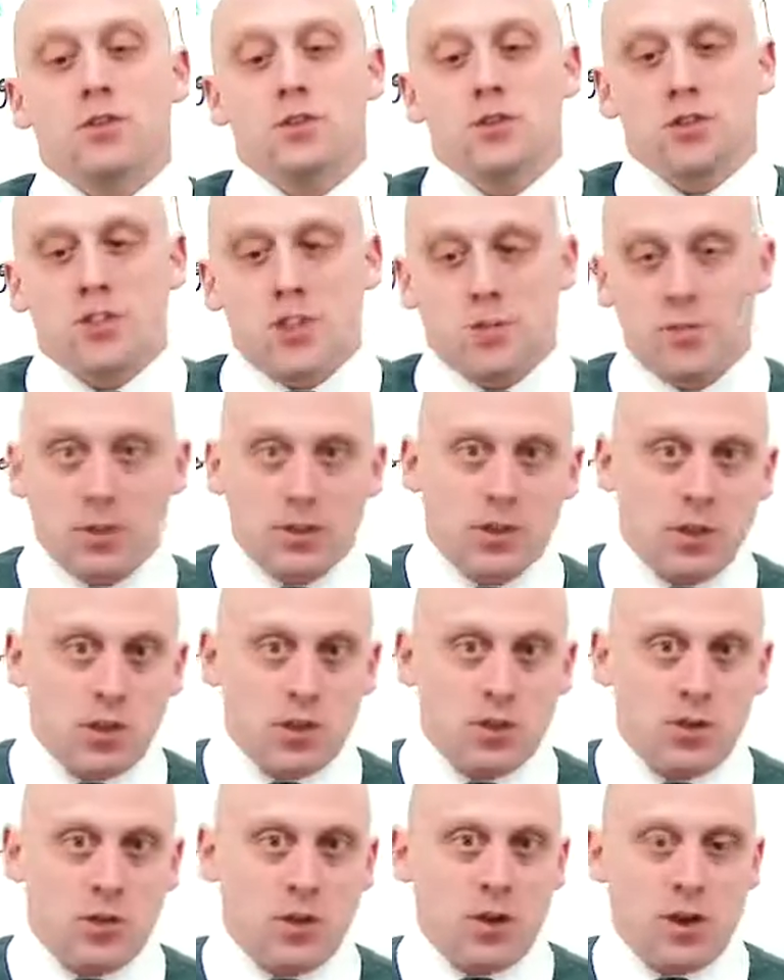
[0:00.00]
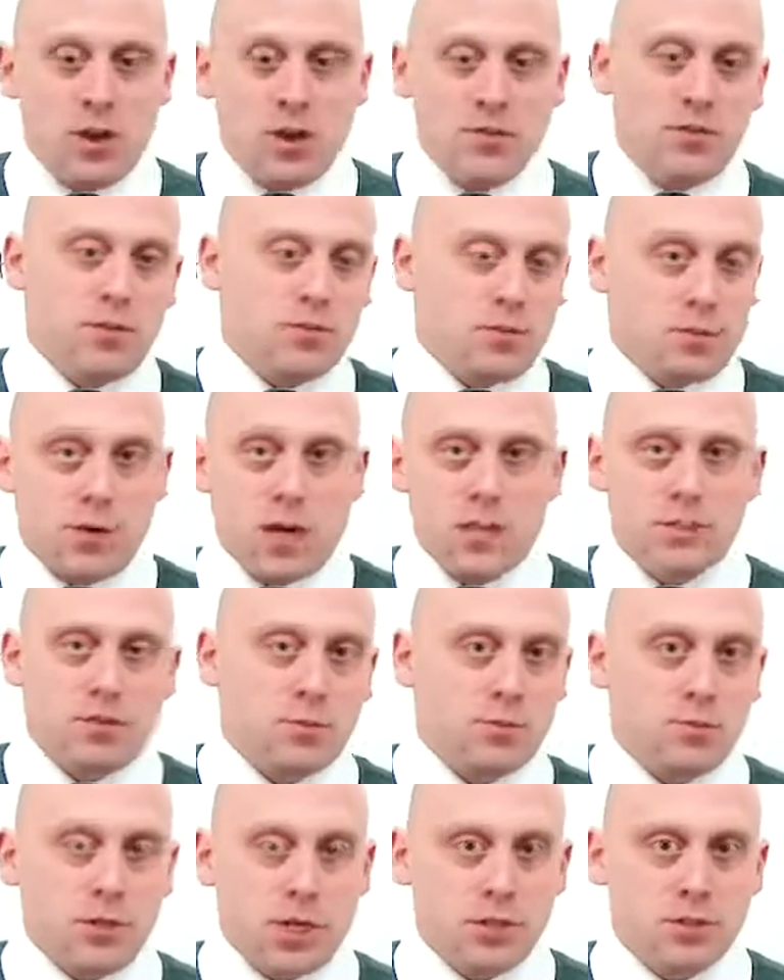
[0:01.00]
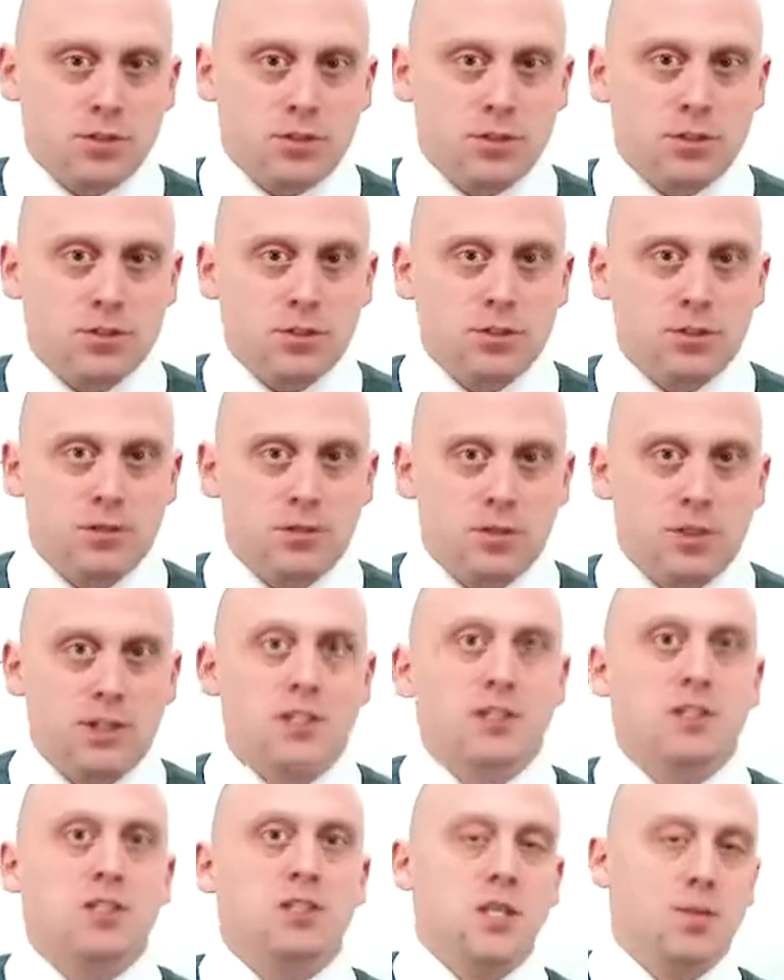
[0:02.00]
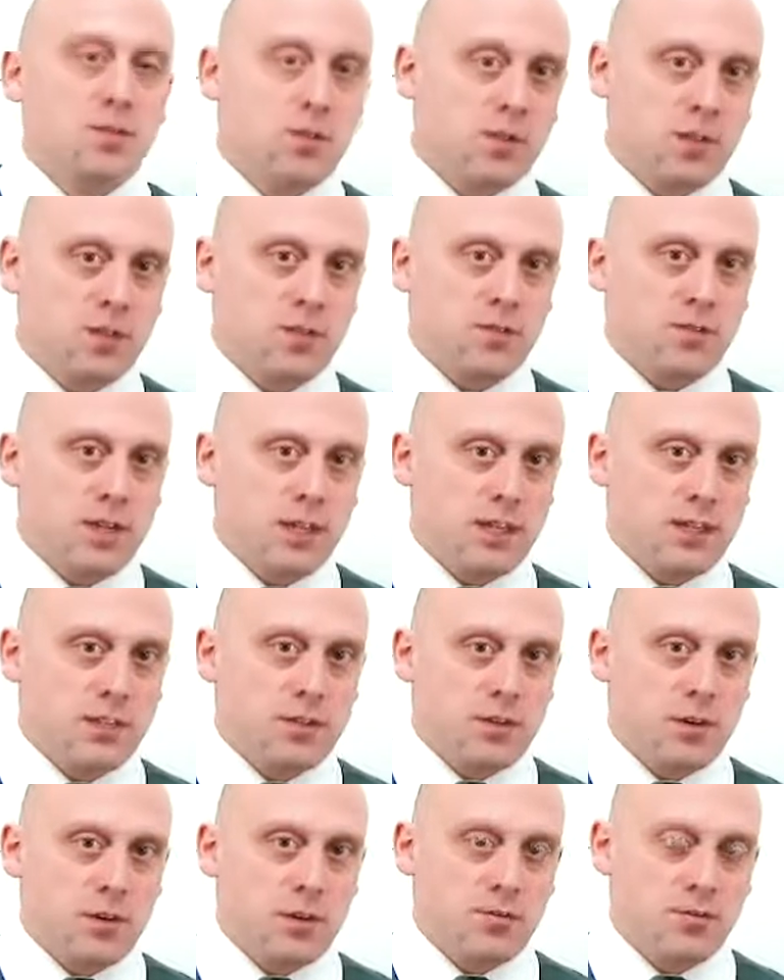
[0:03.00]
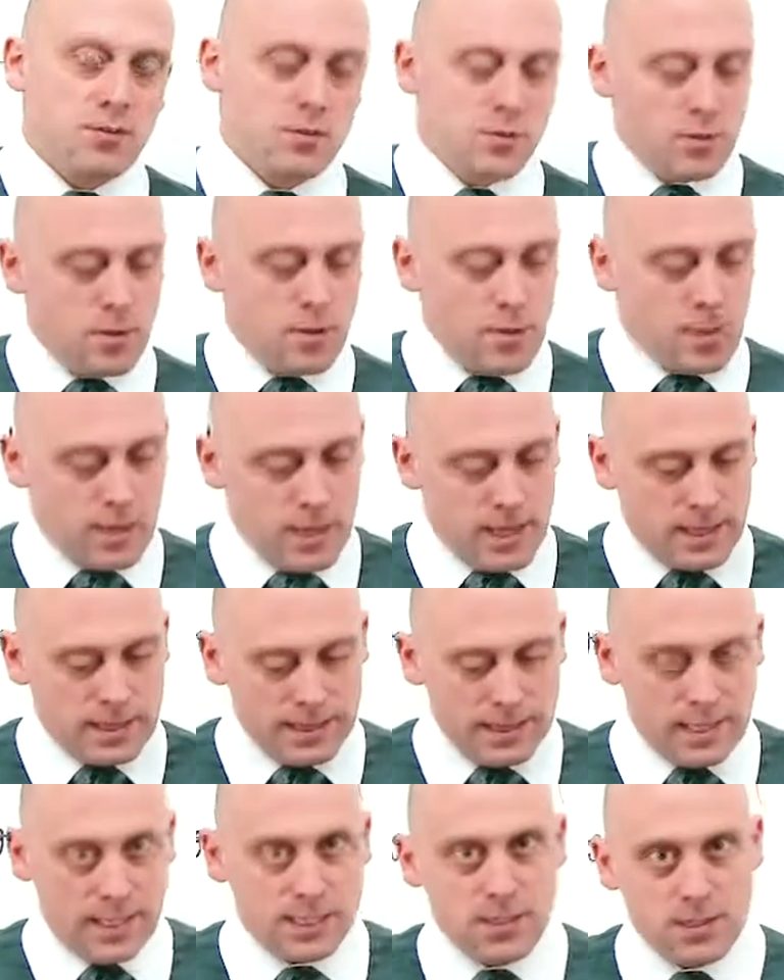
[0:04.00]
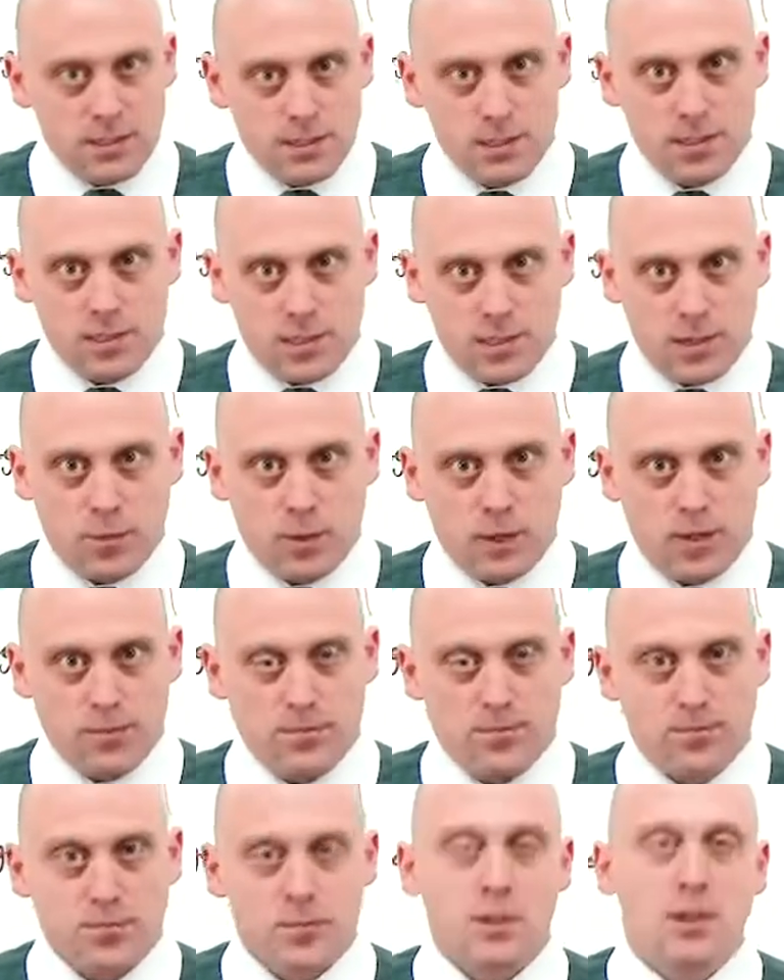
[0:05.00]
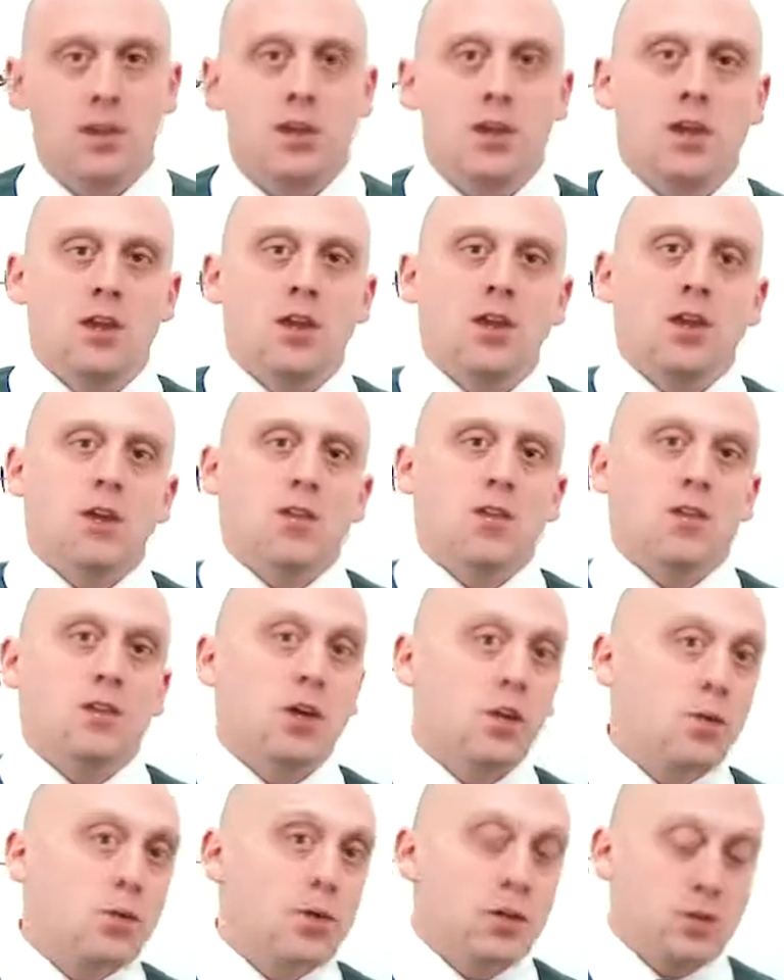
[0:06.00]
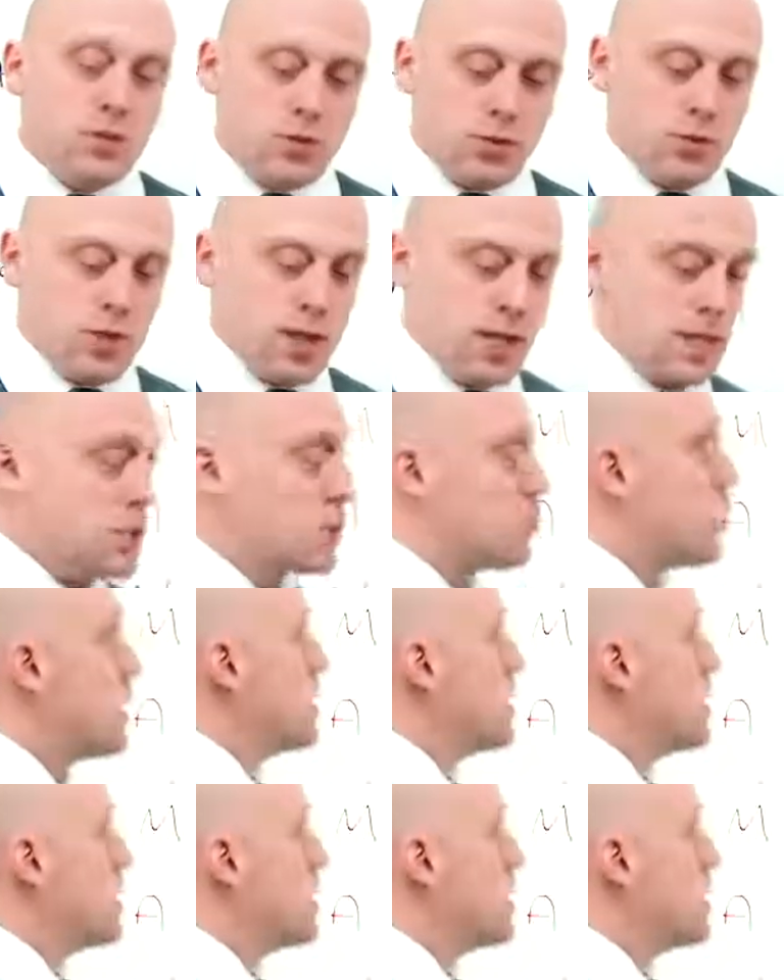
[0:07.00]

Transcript: Stimulation of the thoracic pressures can stimulate the vagus nerve and lead to syncope. The other way to do that is by